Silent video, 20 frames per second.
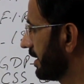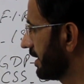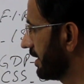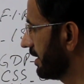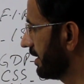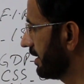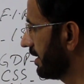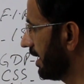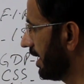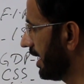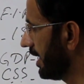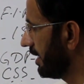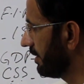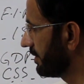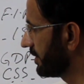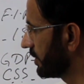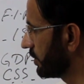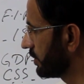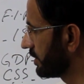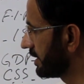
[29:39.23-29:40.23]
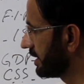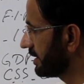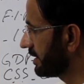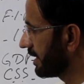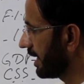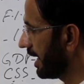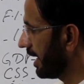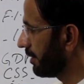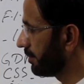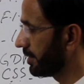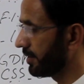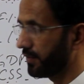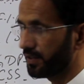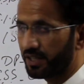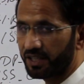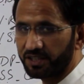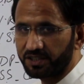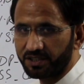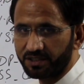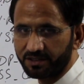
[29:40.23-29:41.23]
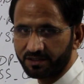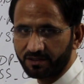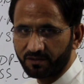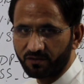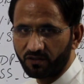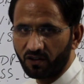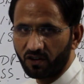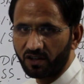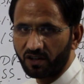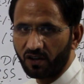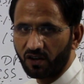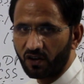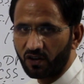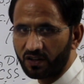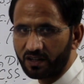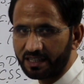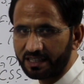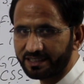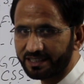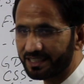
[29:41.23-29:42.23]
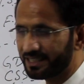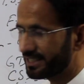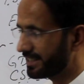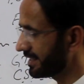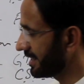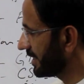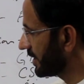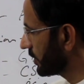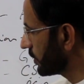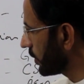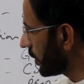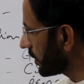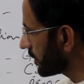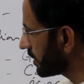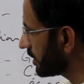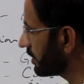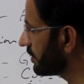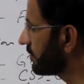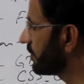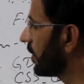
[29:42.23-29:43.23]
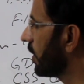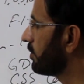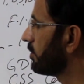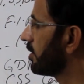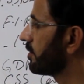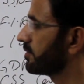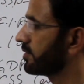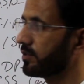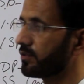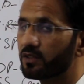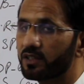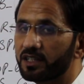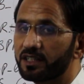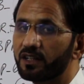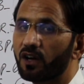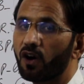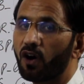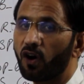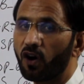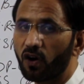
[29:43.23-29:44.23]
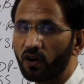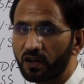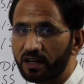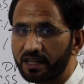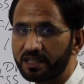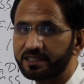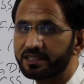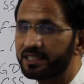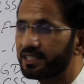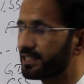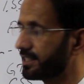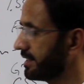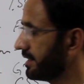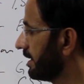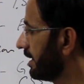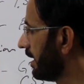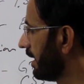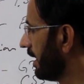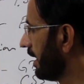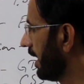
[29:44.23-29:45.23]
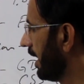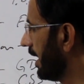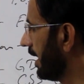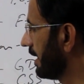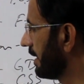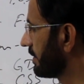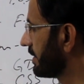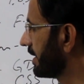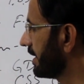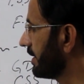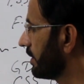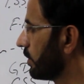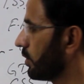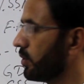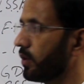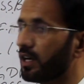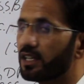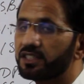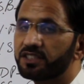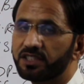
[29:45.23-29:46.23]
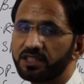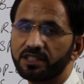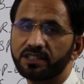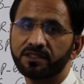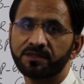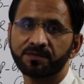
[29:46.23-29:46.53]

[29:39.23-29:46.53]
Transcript: here I have used this abbreviation for organization, the shortened form of the word organization. I have written O R G.